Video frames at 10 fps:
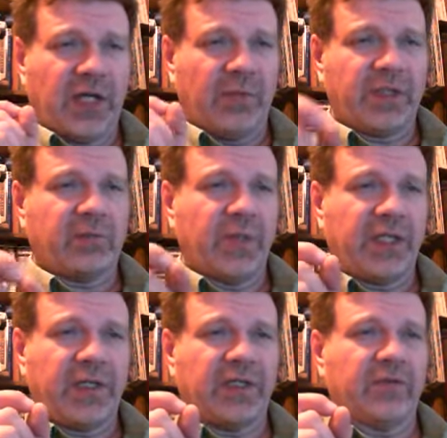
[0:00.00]
how much
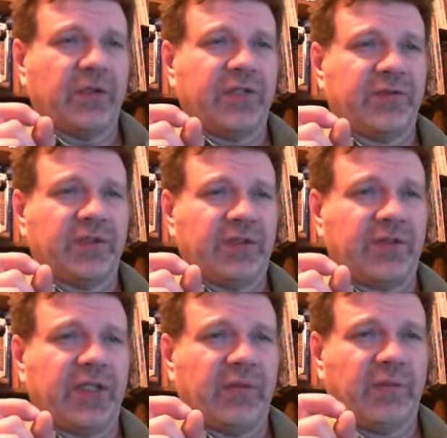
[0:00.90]
money they have raised in these
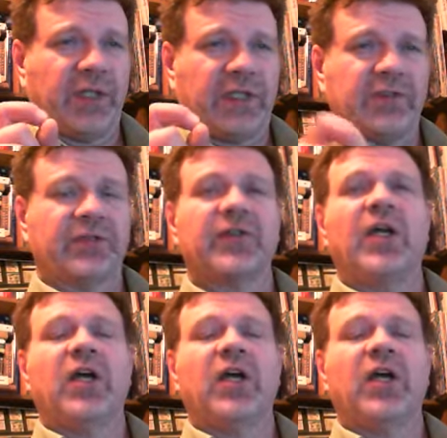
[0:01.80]
campaigns,